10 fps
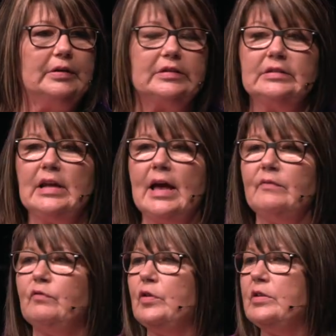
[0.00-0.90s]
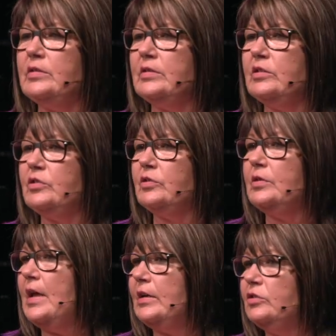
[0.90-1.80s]
It's not for the sister
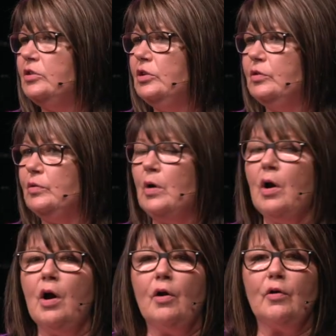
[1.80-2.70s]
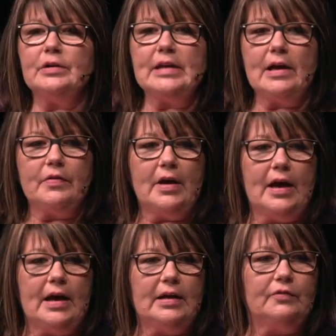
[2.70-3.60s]
next to you or down the
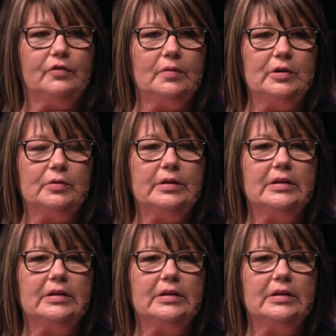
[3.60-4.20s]
aisle from you.